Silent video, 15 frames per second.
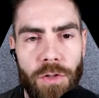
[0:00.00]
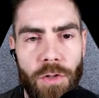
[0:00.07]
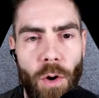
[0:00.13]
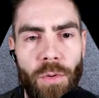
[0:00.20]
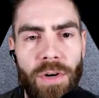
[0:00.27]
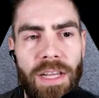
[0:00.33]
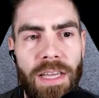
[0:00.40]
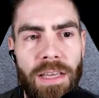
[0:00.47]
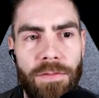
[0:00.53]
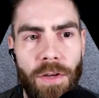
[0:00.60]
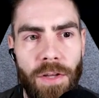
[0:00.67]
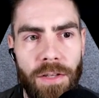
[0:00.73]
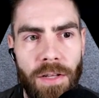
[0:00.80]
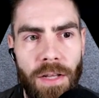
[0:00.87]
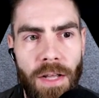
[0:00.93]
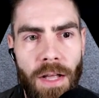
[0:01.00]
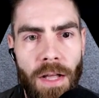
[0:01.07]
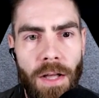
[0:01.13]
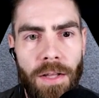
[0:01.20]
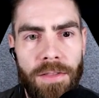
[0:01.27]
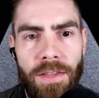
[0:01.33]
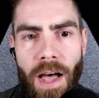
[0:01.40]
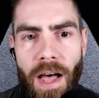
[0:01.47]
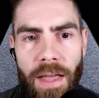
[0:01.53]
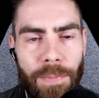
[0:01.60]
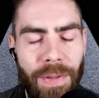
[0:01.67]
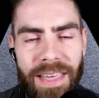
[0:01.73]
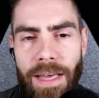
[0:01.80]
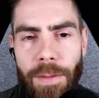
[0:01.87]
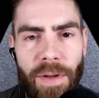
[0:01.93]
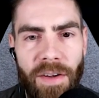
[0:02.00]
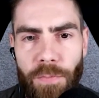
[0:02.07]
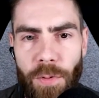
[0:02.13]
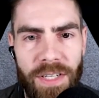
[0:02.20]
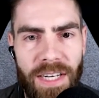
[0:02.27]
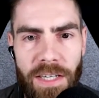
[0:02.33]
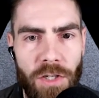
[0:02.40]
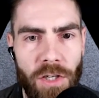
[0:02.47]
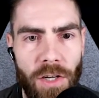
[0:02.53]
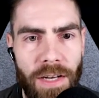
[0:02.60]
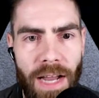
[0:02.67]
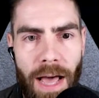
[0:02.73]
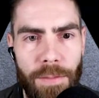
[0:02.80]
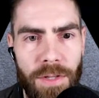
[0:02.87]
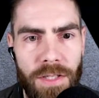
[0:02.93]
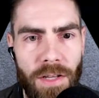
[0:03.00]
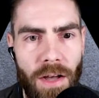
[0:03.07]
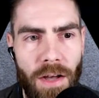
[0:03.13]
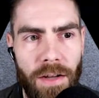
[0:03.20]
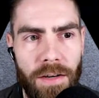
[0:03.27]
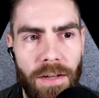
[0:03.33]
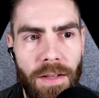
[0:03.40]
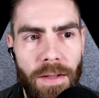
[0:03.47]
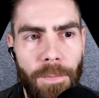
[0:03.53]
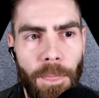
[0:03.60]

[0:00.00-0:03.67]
Don't even type EMF protection on Amazon